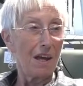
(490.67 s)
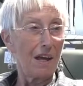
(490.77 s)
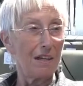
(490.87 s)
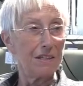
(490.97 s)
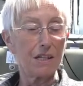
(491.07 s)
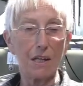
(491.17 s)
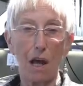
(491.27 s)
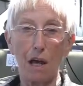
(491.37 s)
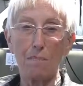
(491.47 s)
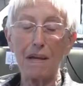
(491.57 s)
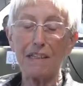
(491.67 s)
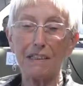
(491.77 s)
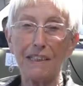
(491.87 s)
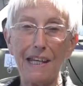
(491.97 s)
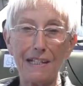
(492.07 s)
and I met a
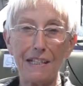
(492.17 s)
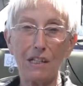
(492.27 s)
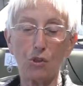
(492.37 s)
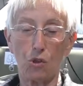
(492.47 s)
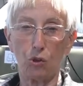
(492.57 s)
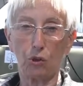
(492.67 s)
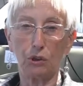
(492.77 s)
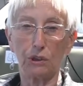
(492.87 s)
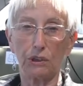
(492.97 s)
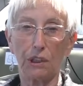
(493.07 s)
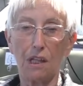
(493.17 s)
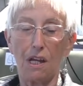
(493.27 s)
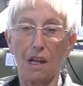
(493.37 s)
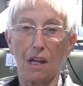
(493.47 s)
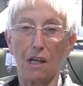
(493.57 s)
lady called
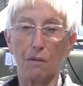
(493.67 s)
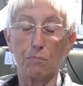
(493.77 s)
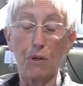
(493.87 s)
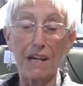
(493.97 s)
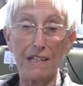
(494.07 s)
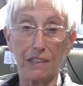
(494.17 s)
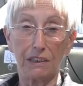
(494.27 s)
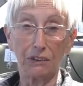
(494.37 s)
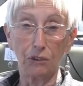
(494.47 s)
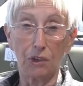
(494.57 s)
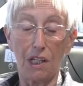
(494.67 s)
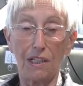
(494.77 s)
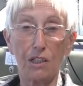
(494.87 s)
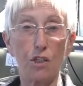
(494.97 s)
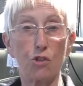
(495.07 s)
Brenda
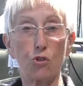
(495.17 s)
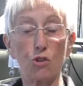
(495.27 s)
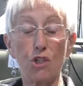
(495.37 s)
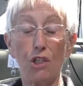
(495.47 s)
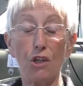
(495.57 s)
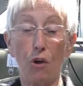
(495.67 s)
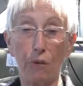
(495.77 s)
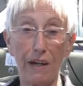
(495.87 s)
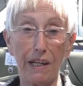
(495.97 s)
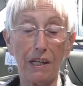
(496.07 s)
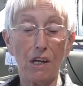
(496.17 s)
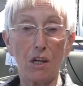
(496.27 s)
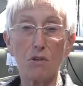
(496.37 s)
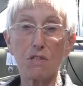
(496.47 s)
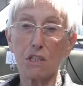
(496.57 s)
and her daughter Laurie,
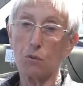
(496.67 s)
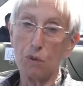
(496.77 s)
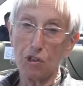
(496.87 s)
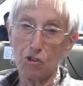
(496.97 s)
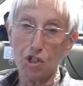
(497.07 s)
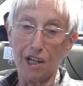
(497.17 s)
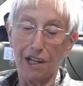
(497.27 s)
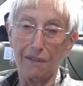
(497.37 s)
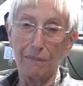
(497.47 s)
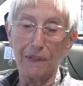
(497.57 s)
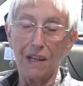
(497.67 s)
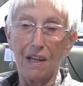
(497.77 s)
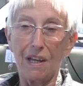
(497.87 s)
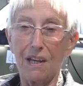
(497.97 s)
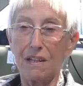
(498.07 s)
who's in a wheelchair,
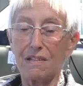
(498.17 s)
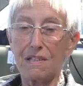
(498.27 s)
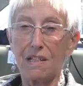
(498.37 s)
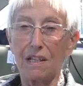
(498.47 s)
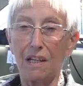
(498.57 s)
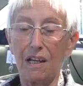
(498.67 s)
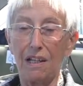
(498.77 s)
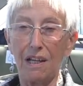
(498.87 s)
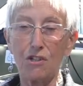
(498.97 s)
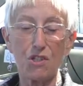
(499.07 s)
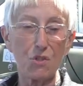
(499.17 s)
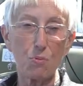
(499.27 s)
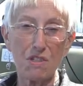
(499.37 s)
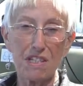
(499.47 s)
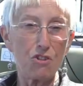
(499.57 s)
and I just
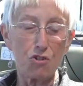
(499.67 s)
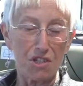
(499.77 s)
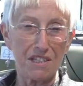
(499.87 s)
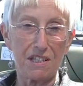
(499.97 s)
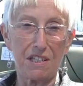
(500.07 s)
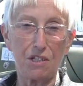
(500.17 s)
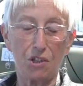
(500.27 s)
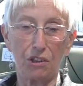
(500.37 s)
was interested